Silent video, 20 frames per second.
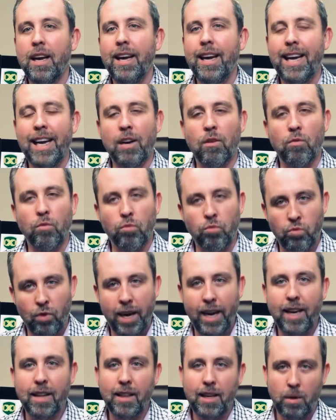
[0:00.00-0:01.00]
It
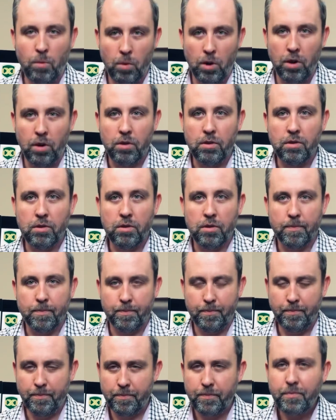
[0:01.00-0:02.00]
rarely works.
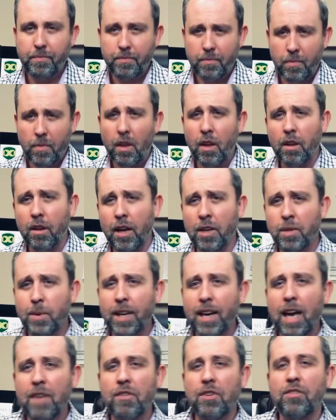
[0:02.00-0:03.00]
Guys, we're going
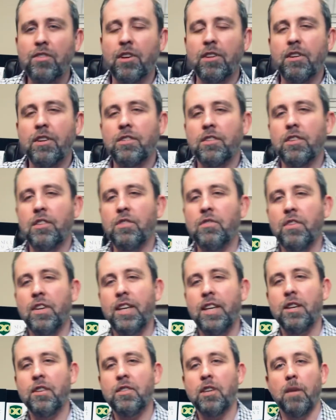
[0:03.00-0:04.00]
to have a series of these
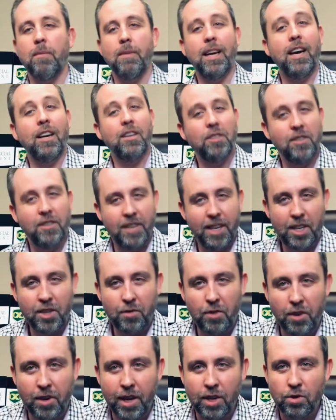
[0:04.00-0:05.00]
videos coming out to you in the next
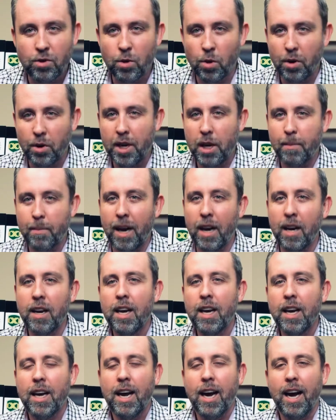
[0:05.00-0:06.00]
few days talking about
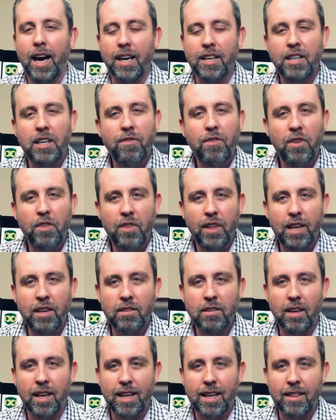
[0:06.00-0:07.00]
different things
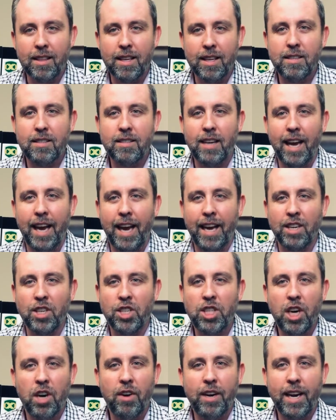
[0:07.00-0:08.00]
like this and
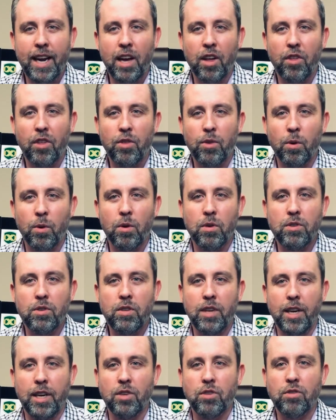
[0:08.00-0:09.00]
sharing our thoughts
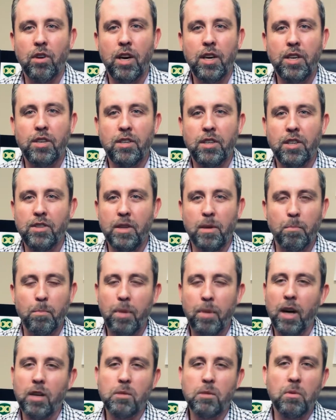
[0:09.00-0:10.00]
and trying to just
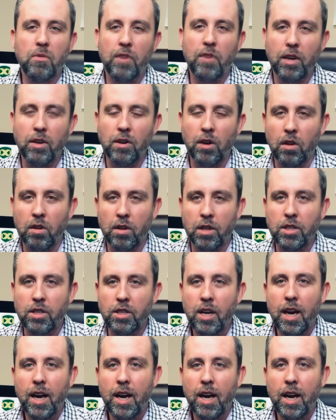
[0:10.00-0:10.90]
impart some of our knowledge